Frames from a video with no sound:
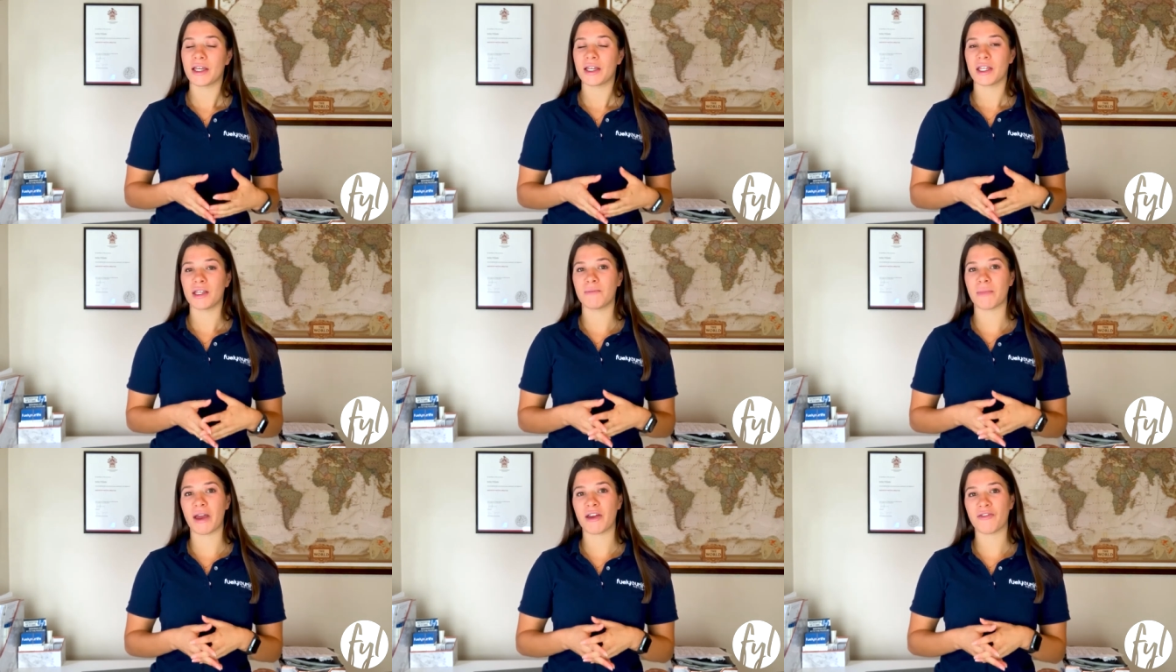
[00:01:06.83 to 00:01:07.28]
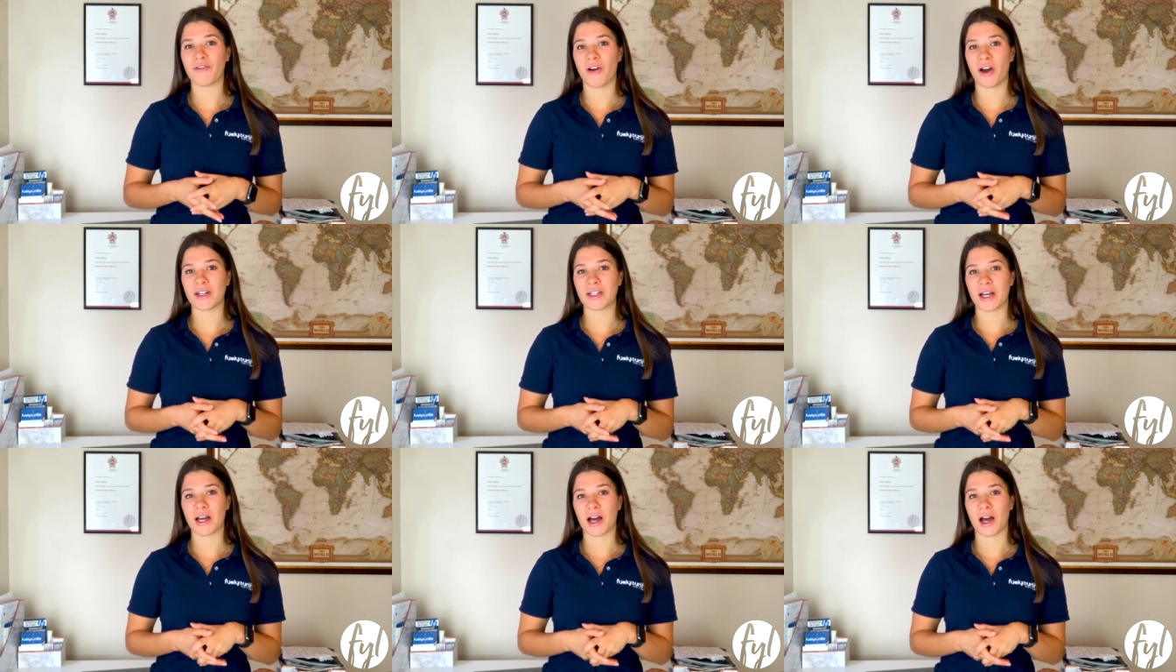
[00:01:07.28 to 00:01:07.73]
you may
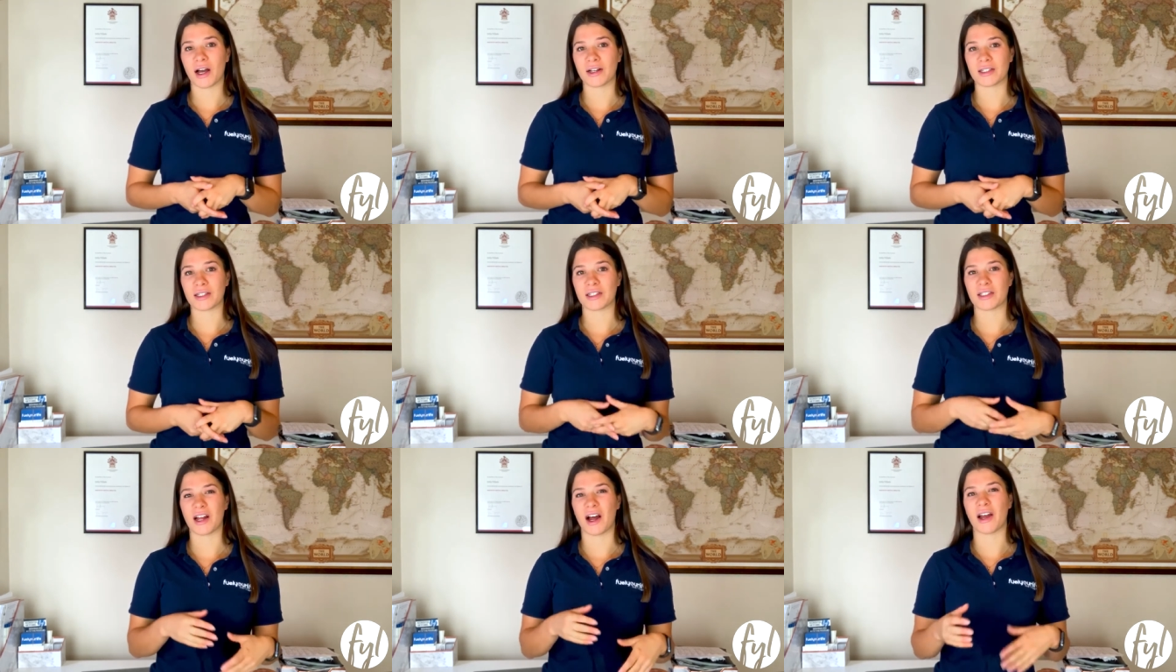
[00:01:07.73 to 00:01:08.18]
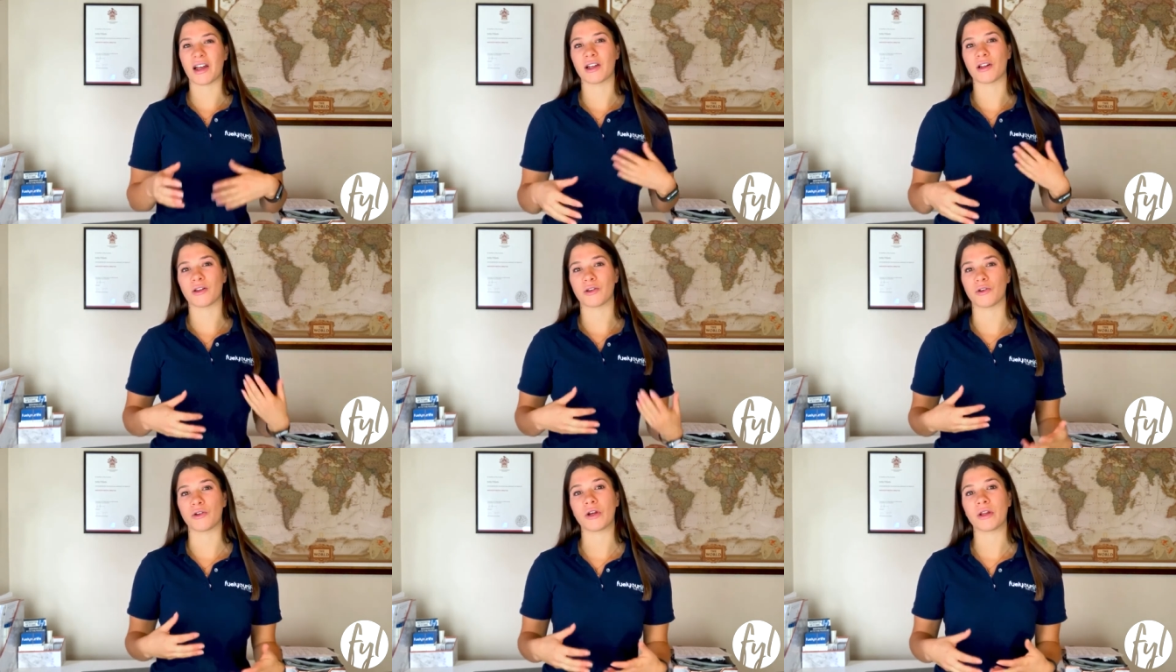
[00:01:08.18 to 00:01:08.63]
find it hard to start
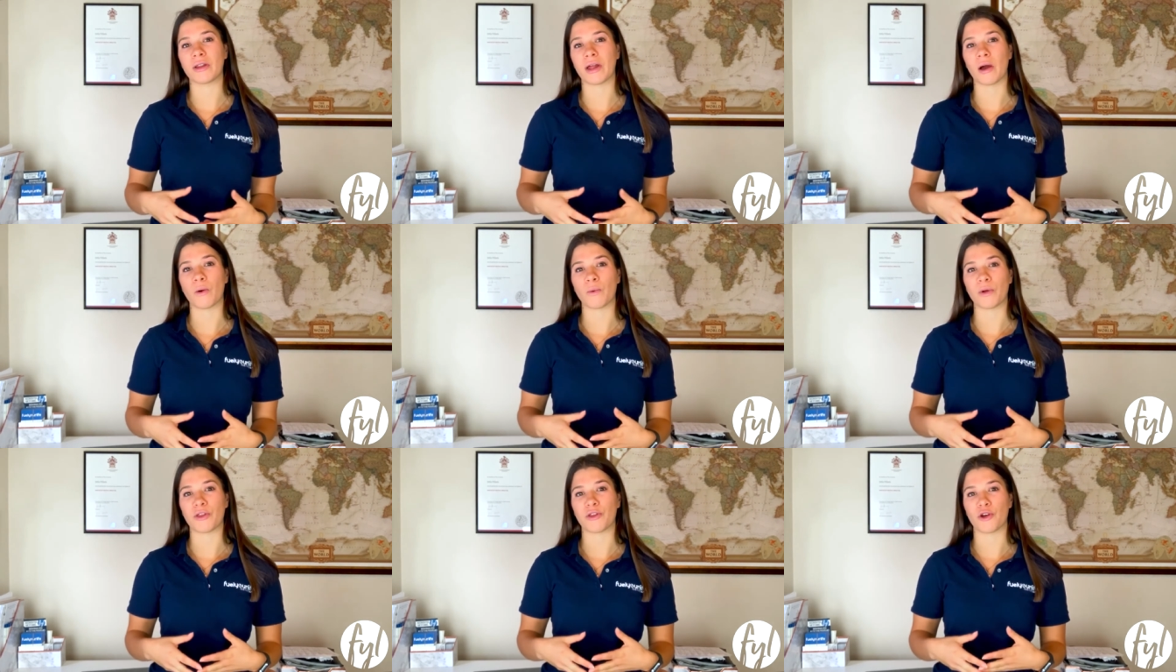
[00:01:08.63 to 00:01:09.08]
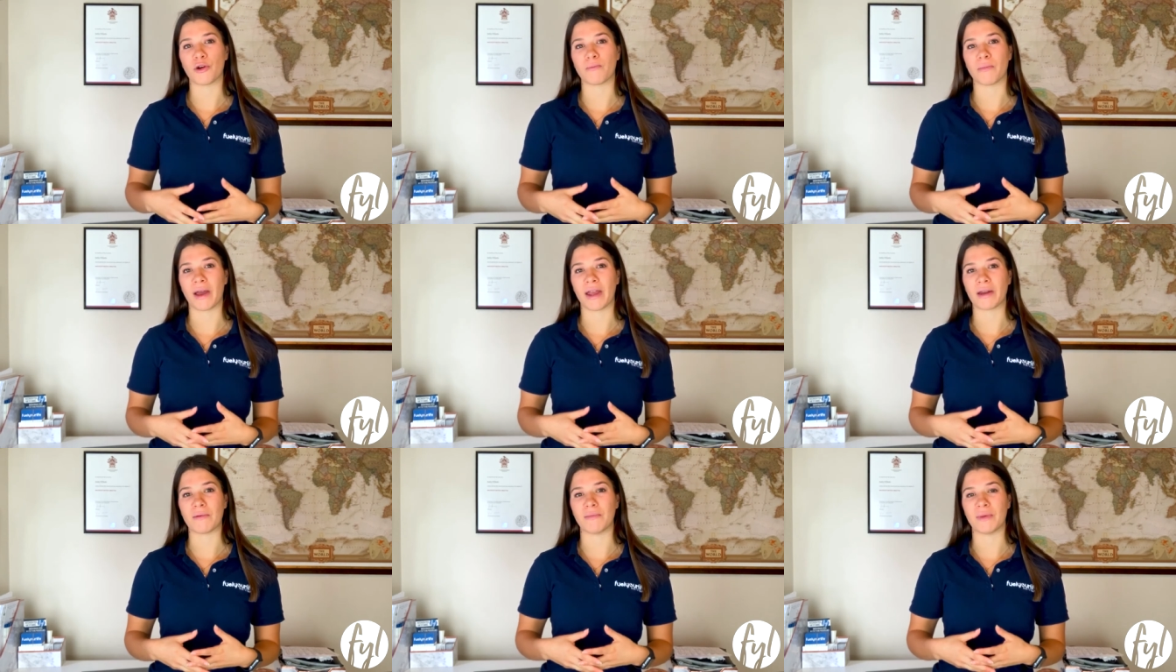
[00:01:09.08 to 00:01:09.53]
including that with your
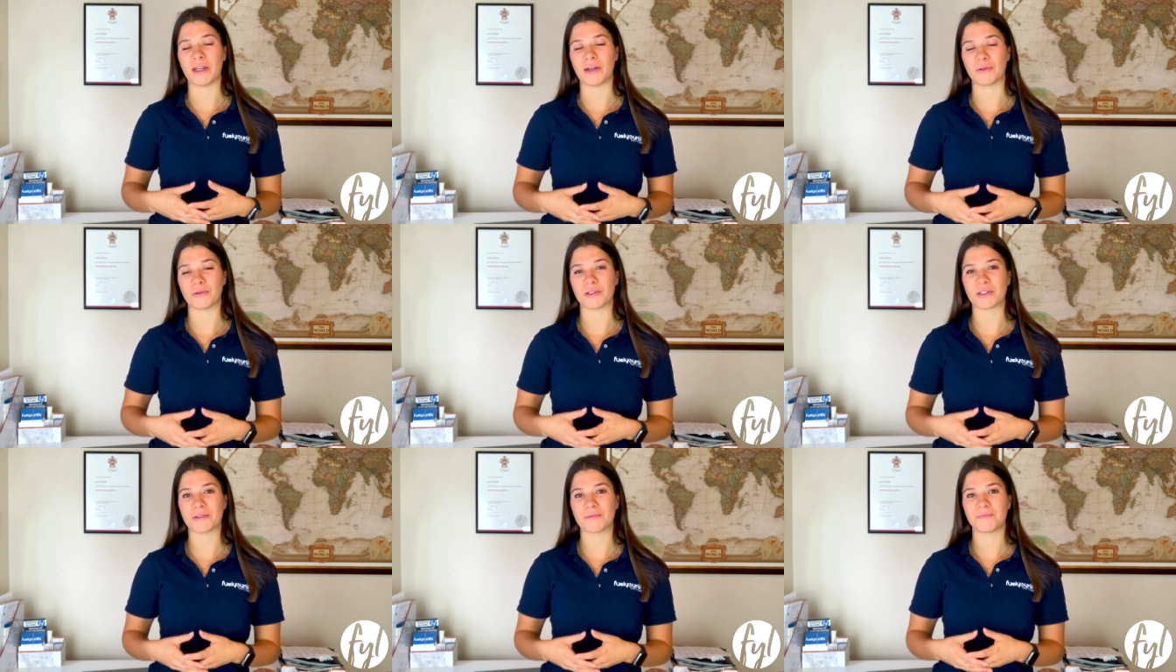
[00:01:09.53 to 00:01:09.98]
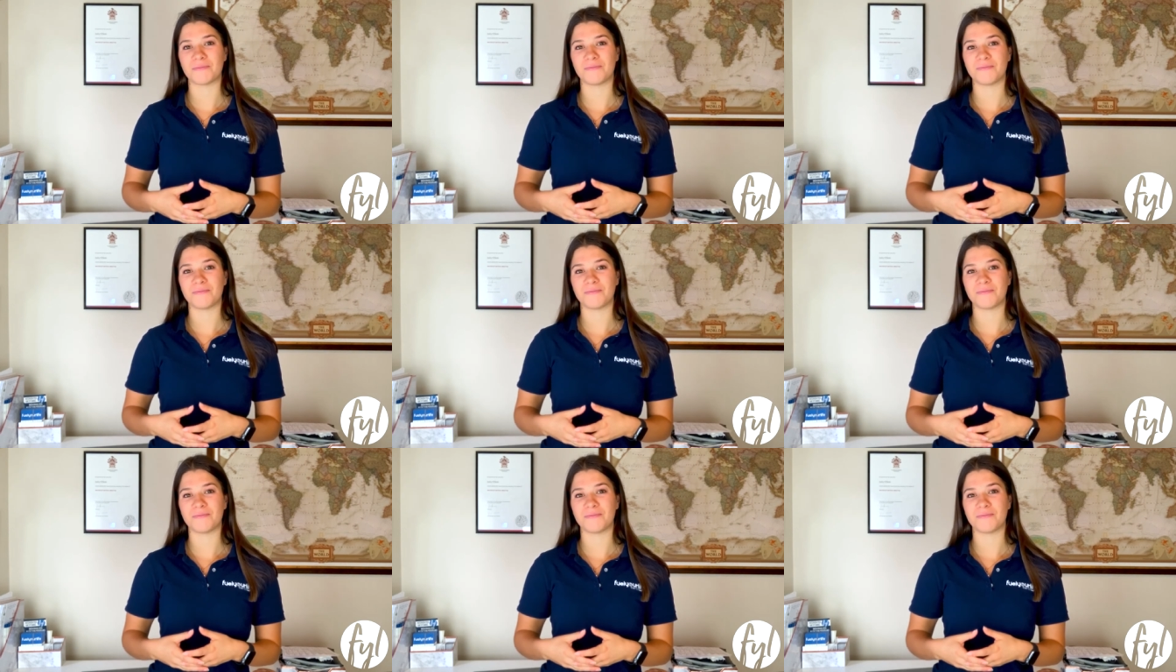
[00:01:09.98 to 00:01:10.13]
main meals.